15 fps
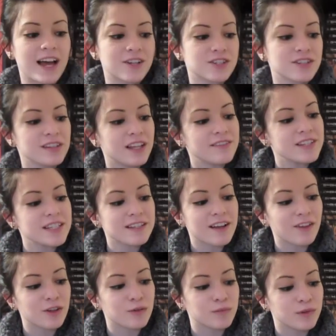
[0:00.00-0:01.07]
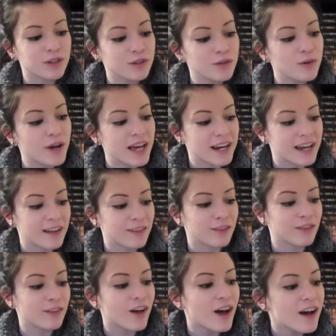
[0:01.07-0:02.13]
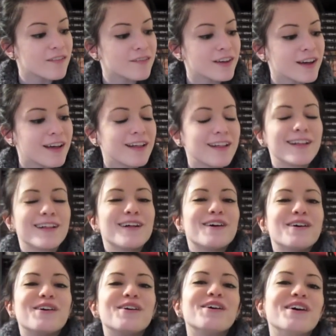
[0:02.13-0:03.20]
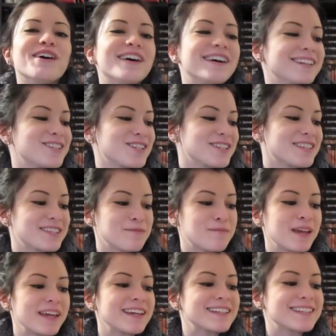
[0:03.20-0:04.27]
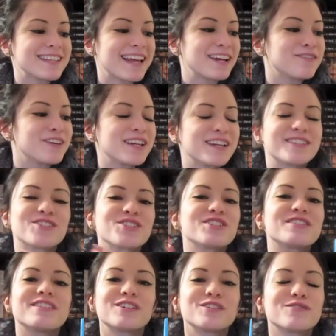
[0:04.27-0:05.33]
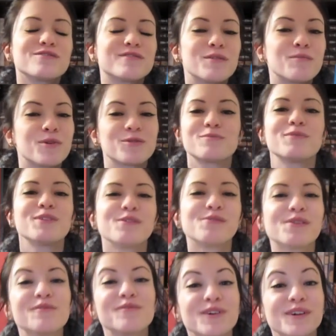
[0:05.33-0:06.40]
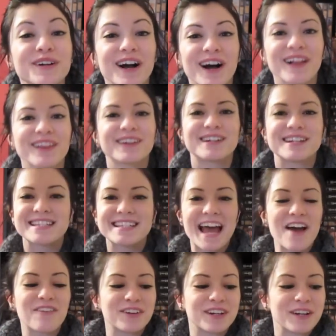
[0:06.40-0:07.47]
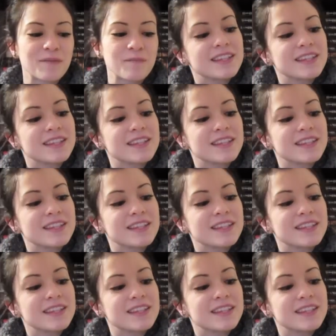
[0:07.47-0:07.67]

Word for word: I just love this color blue and I love oh, just the pink inside of it. It's just, they're the most beautiful colors ever.